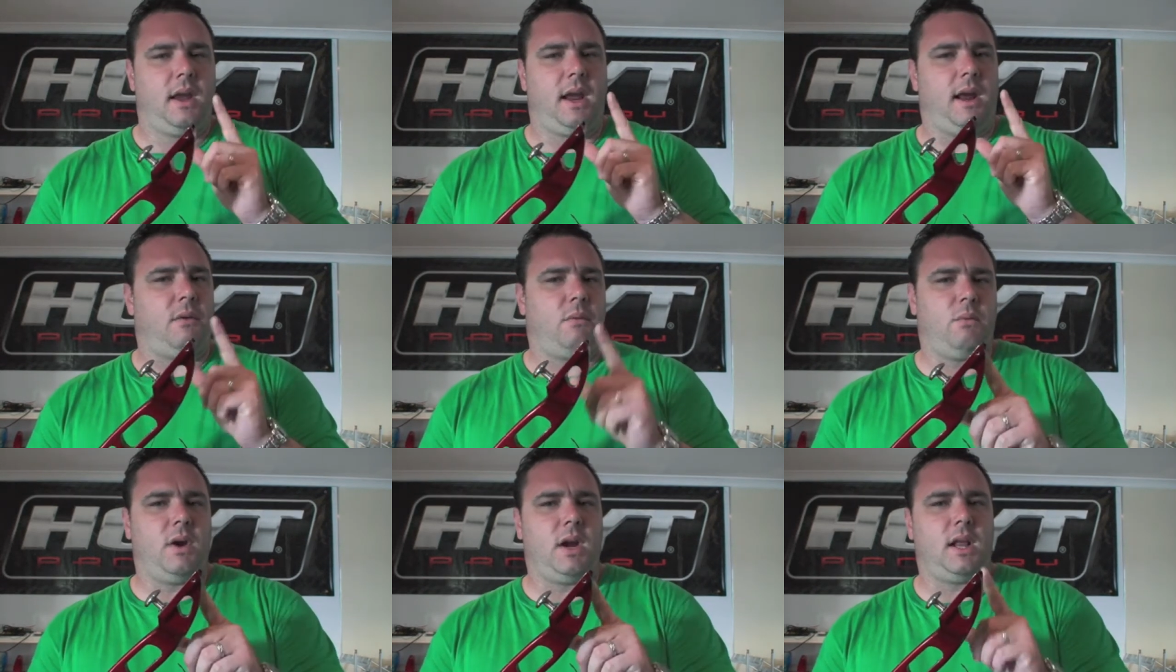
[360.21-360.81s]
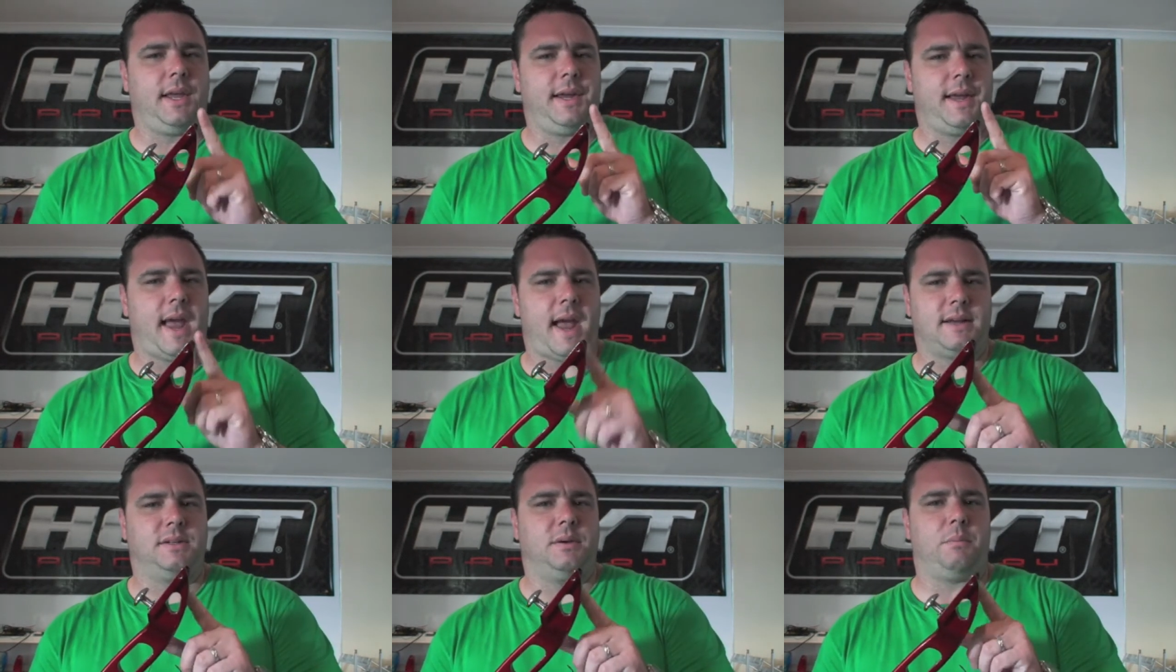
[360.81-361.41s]
It really
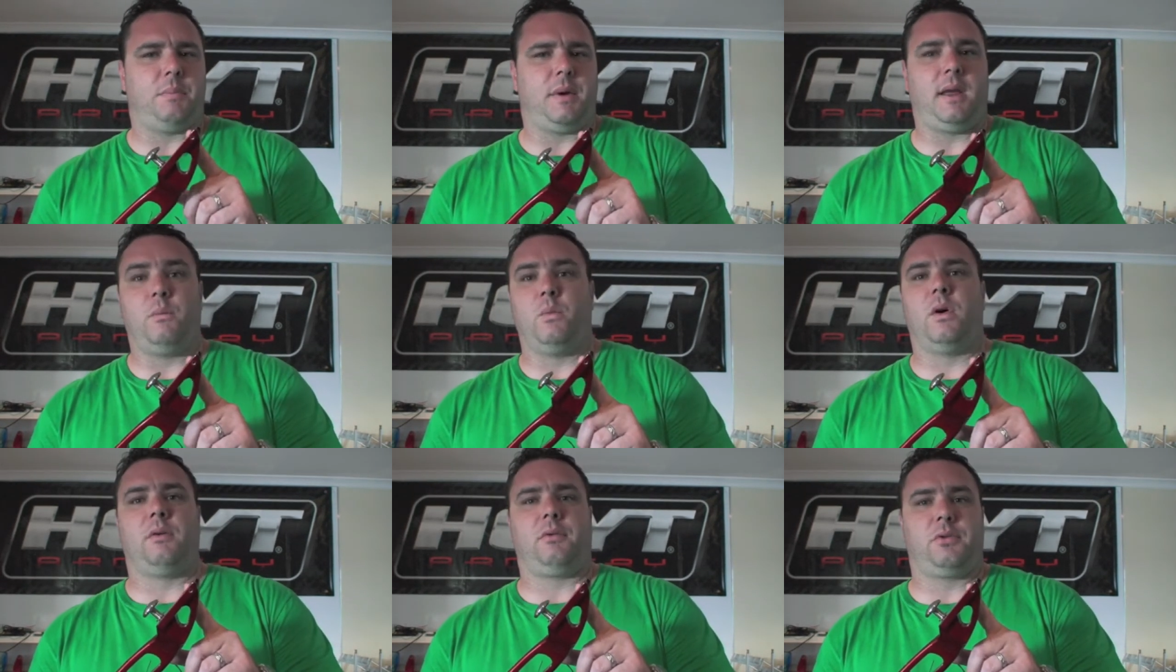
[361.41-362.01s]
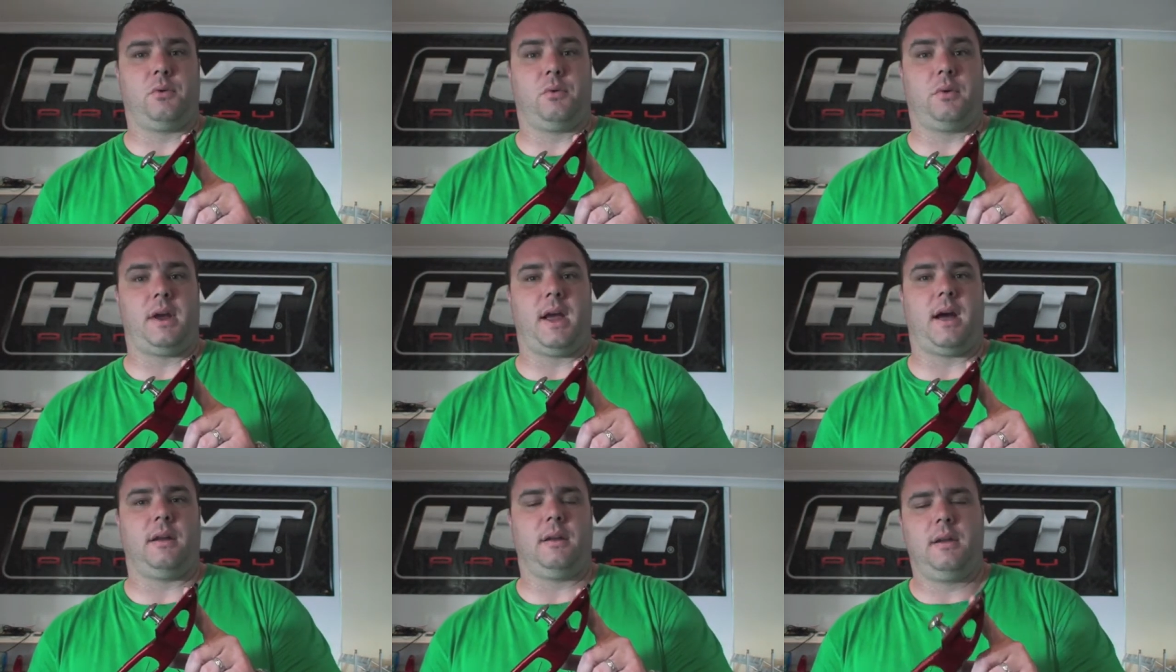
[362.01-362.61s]
hasn't been well thought
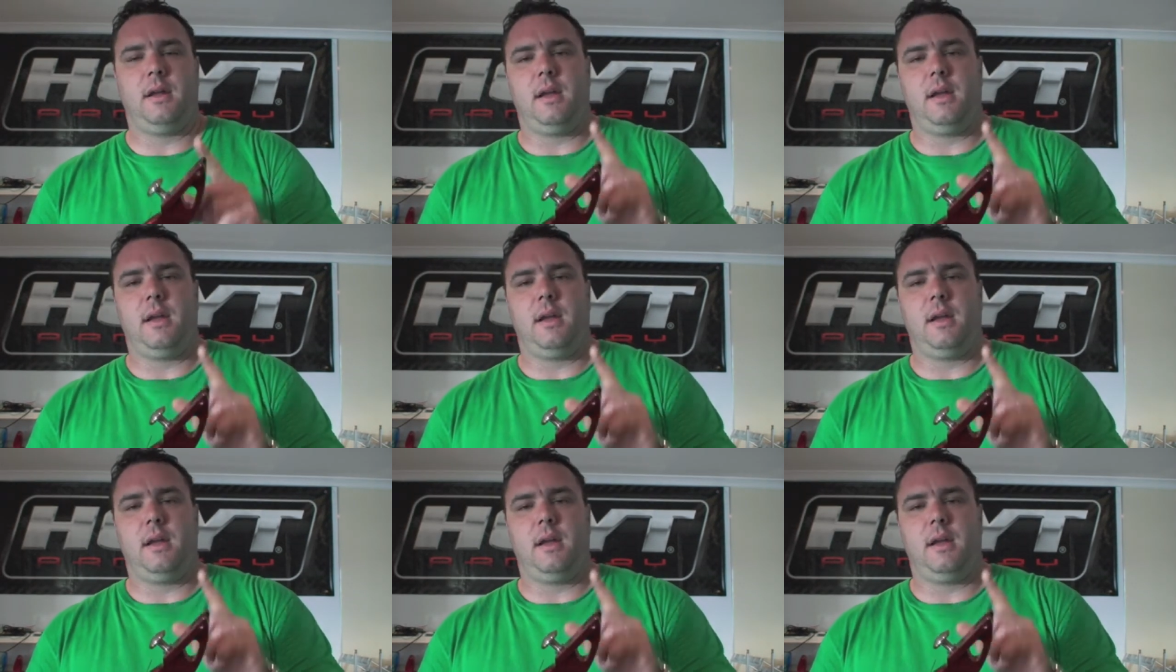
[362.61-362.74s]
out.